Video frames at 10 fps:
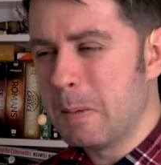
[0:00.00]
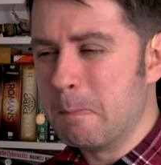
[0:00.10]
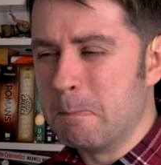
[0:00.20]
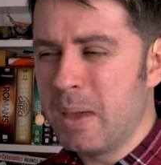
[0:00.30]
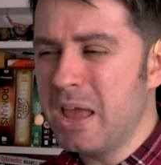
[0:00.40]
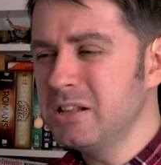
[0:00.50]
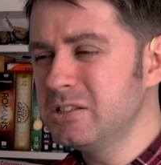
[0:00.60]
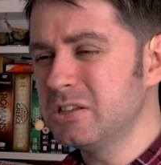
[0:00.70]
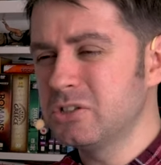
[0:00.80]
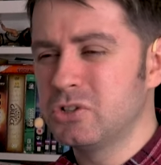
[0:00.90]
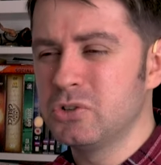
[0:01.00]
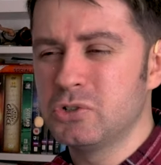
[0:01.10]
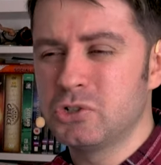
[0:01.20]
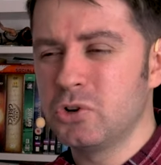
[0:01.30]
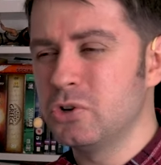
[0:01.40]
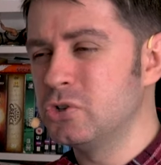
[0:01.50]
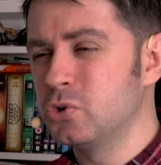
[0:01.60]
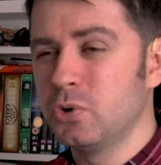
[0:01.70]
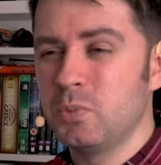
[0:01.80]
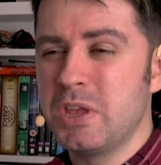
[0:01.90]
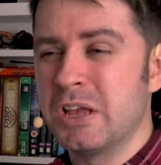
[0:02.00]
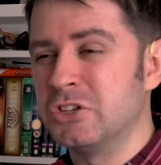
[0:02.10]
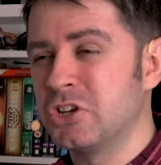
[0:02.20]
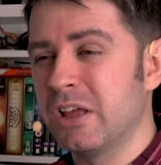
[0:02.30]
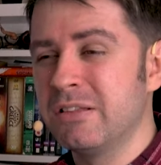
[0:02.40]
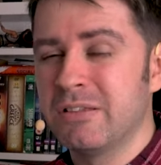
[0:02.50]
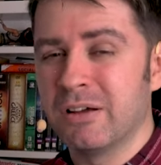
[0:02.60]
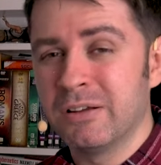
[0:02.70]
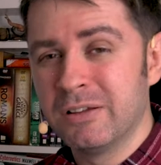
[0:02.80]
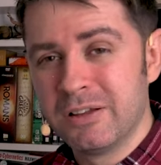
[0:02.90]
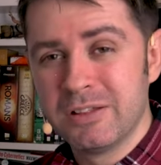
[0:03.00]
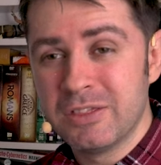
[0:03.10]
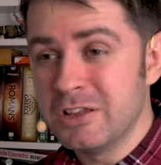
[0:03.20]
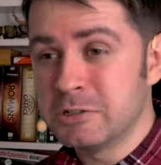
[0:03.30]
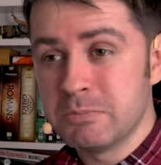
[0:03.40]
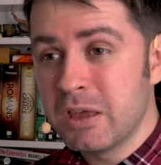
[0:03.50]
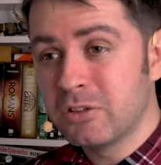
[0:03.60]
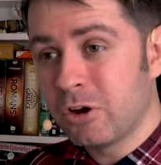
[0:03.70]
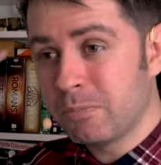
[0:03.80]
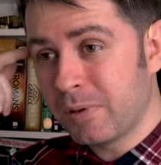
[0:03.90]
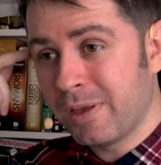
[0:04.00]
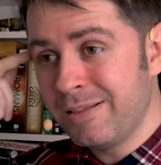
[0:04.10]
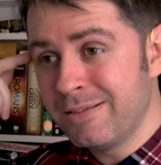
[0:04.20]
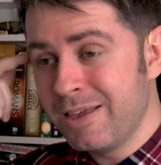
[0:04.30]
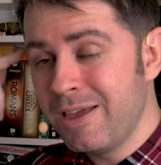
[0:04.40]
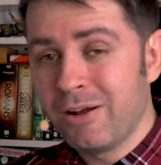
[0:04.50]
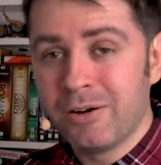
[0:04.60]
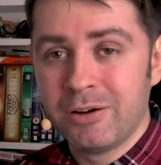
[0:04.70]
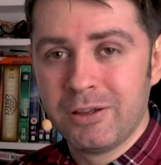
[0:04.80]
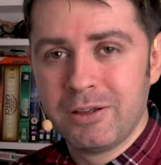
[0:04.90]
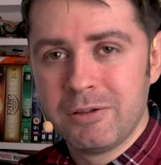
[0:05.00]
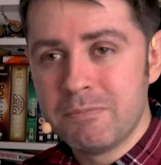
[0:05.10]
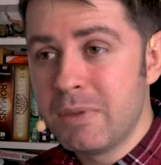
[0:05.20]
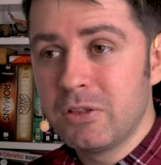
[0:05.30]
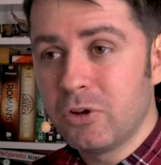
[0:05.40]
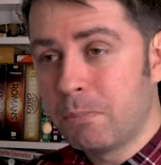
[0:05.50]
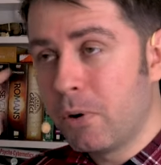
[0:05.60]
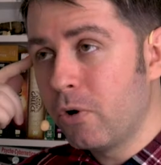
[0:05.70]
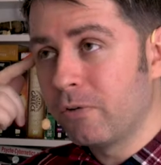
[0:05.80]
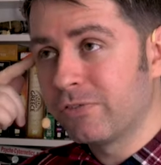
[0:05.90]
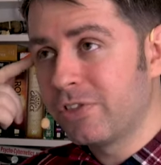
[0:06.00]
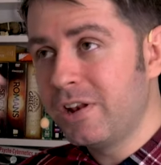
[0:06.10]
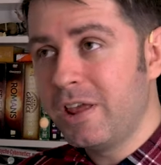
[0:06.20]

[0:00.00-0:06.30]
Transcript: bends it to suit his own wee agenda that he's made up in there made up out of thin